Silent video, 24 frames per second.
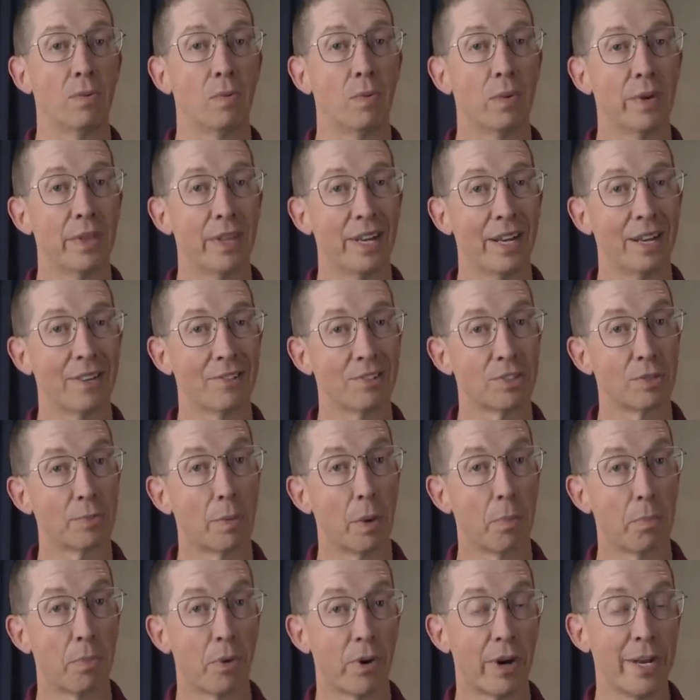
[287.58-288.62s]
without some
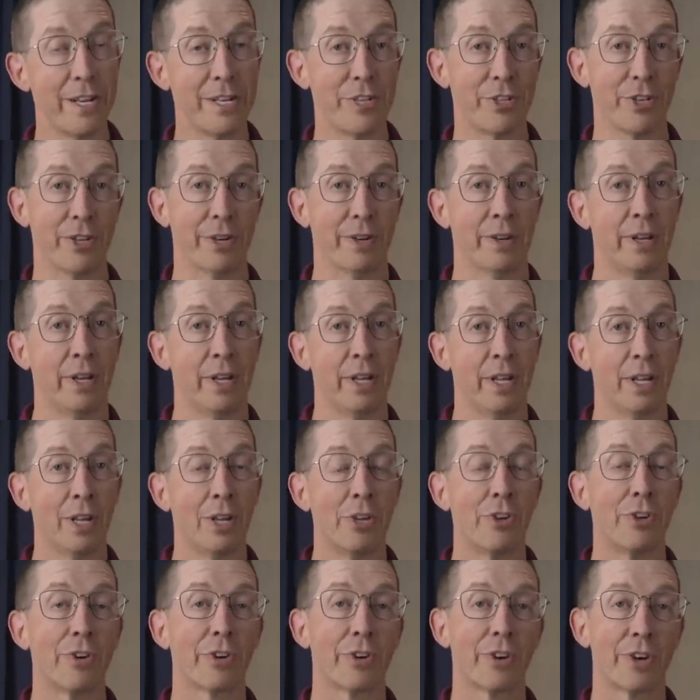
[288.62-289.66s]
abrasion.
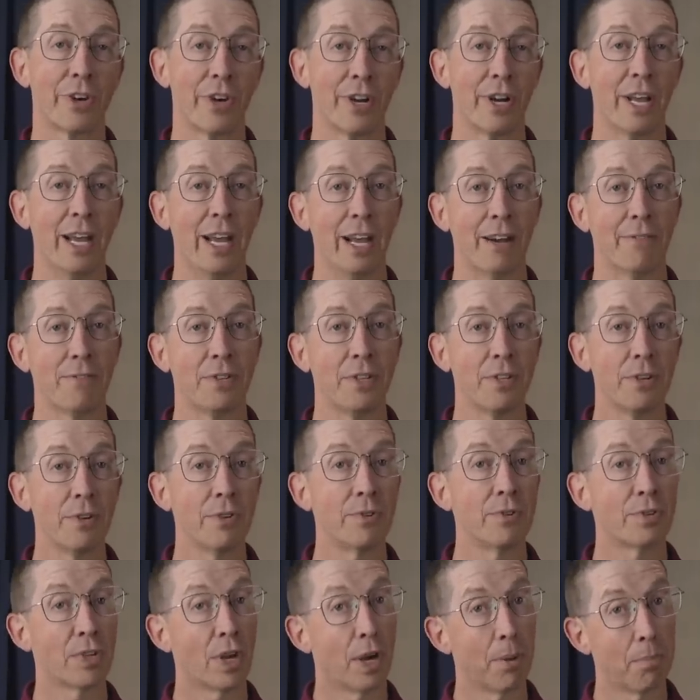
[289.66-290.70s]
You're going to have to
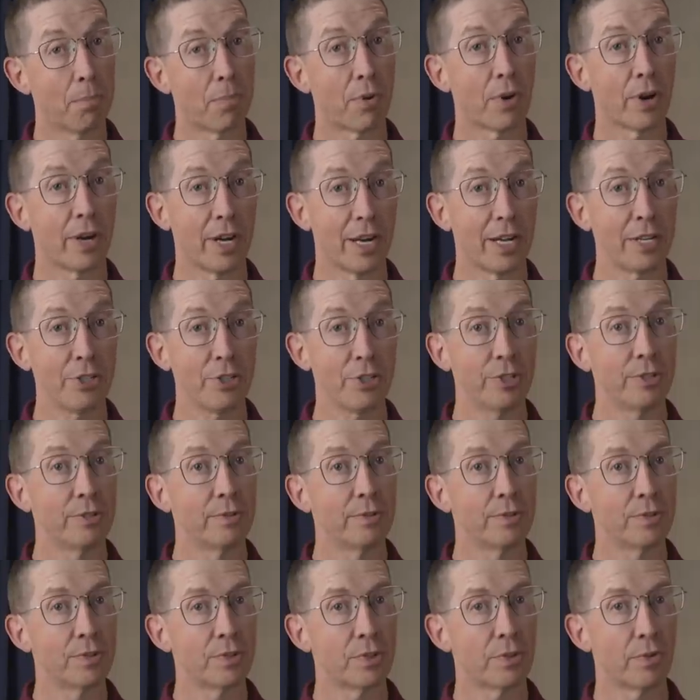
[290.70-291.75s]
use a brush
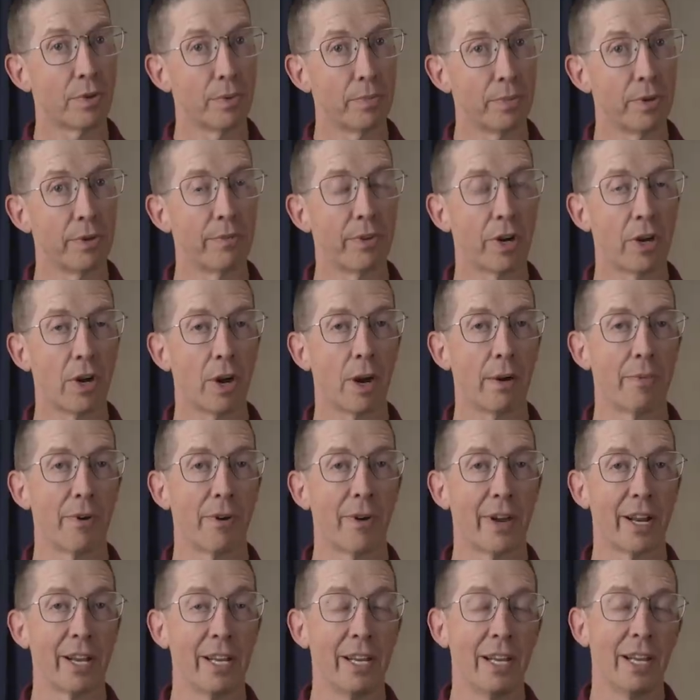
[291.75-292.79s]
to remove a
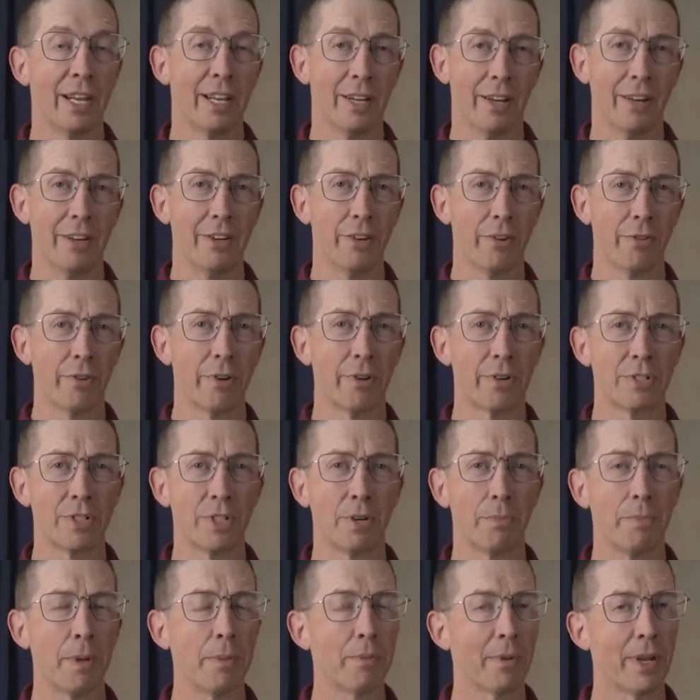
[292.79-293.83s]
carbon ring. Now, I know there are
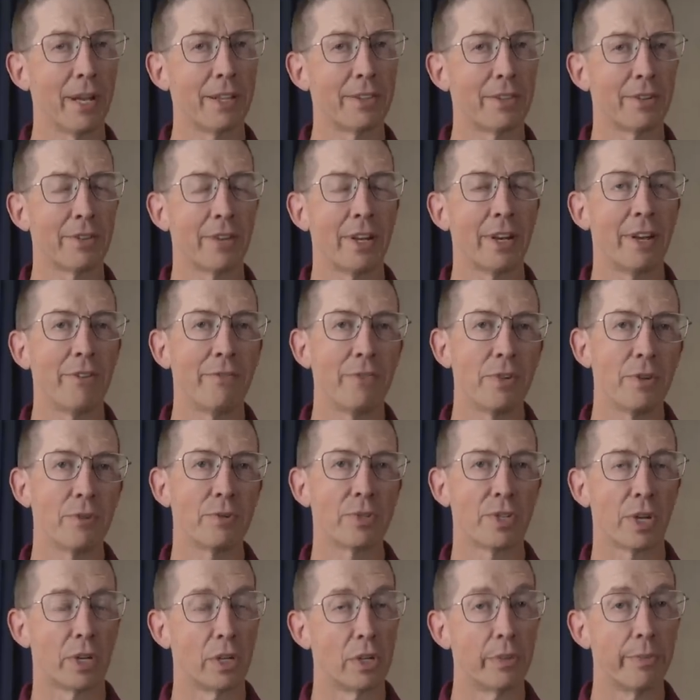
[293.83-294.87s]
some people out there that have
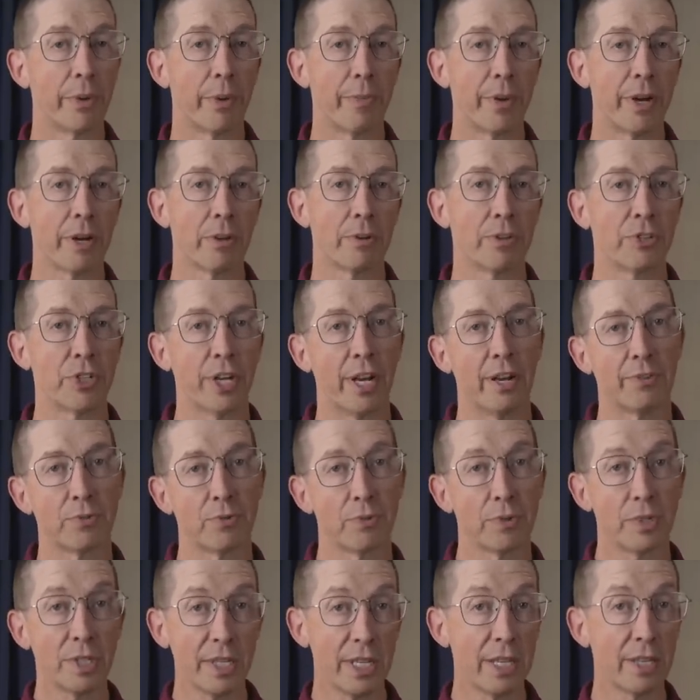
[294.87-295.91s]
used aluminum arrow
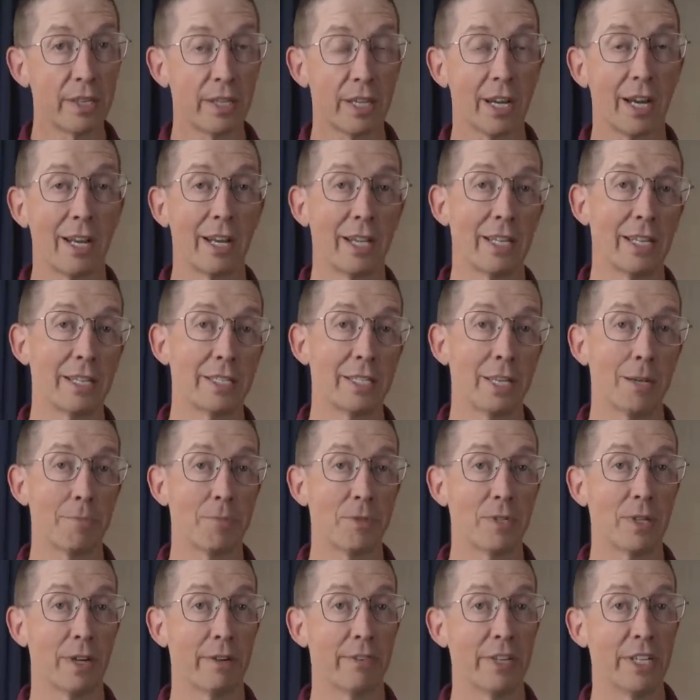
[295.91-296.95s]
shafts with teeth cut in the
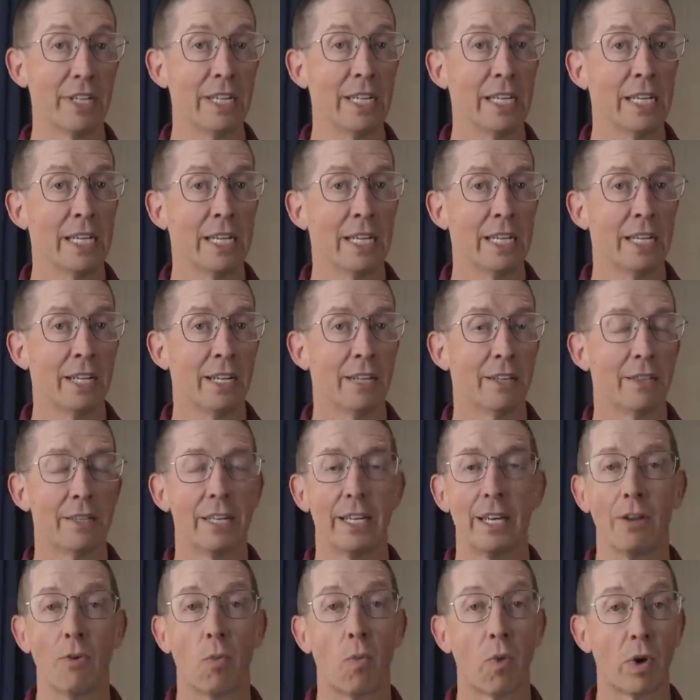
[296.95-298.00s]
tips of it.
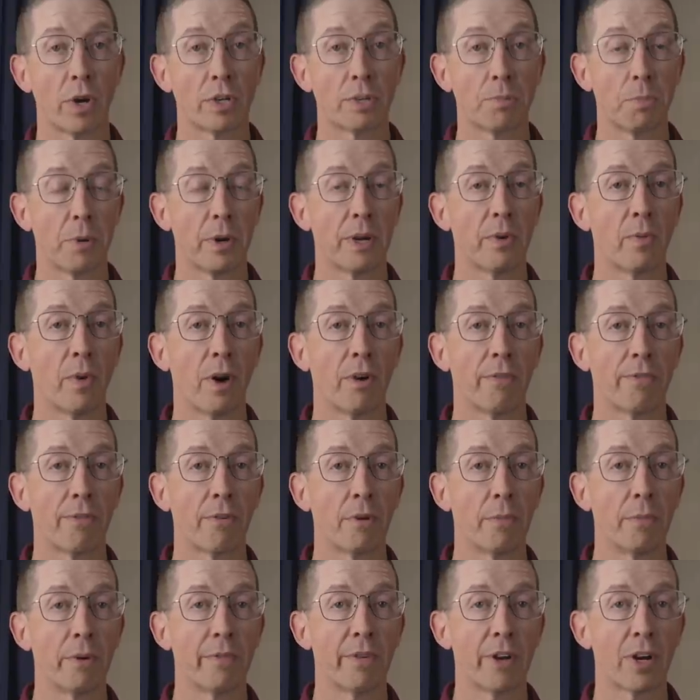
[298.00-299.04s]
that worked pretty well
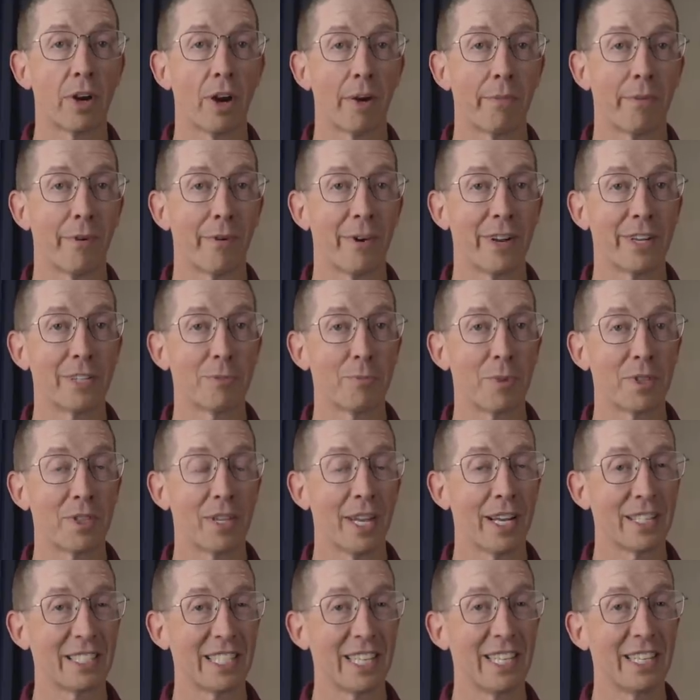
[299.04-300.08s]
for removing carbon rings, but
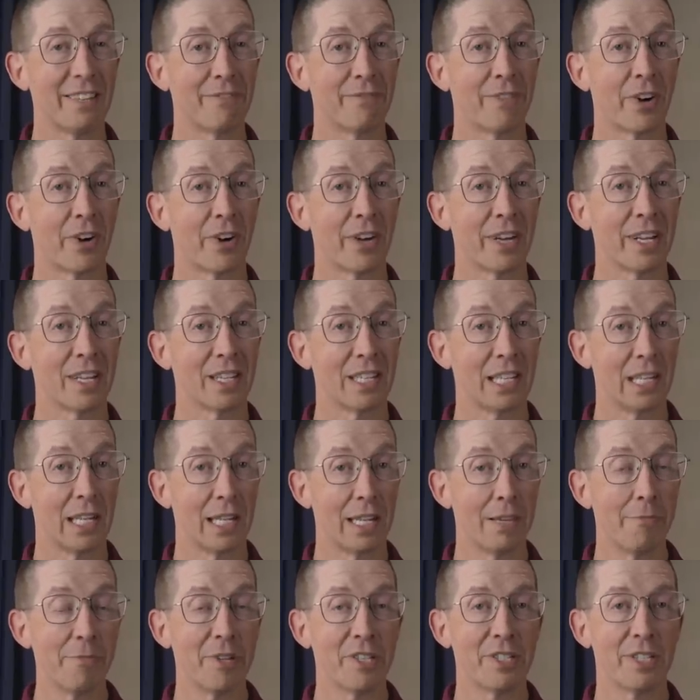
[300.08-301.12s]
that's a very
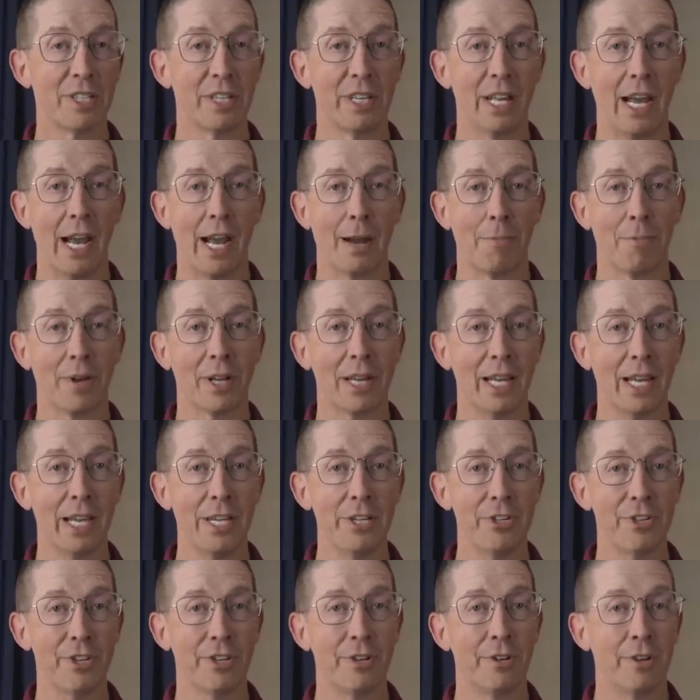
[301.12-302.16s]
limited
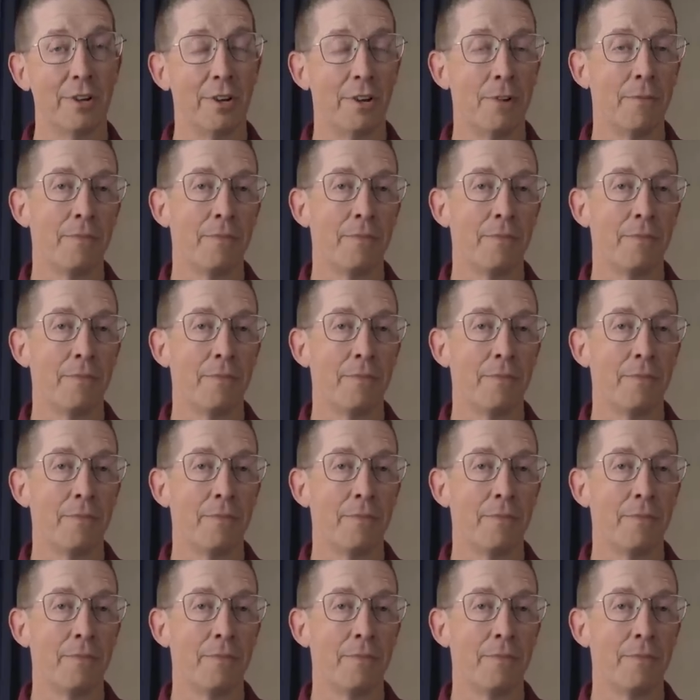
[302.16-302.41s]
application